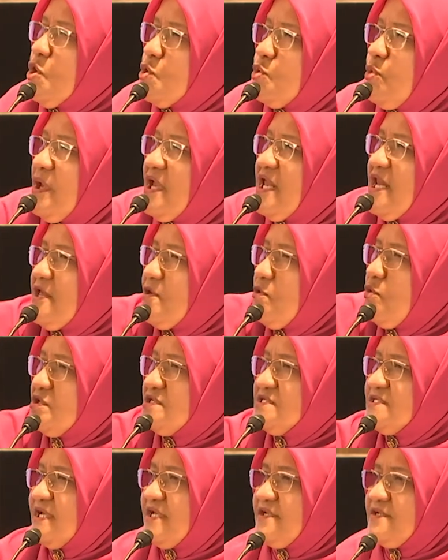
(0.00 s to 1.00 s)
Quickly go
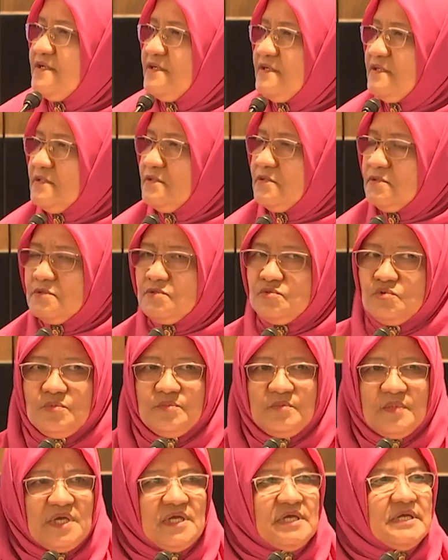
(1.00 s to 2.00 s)
inside the
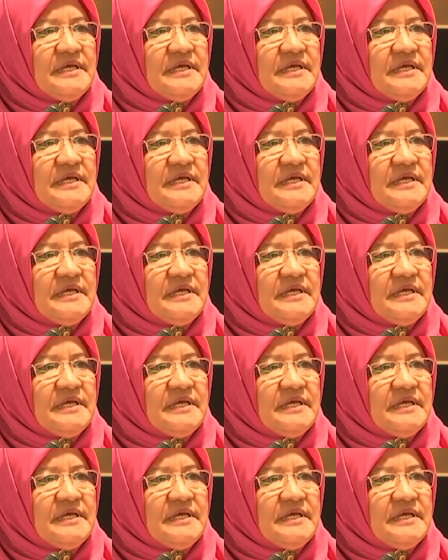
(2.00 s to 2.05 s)
room.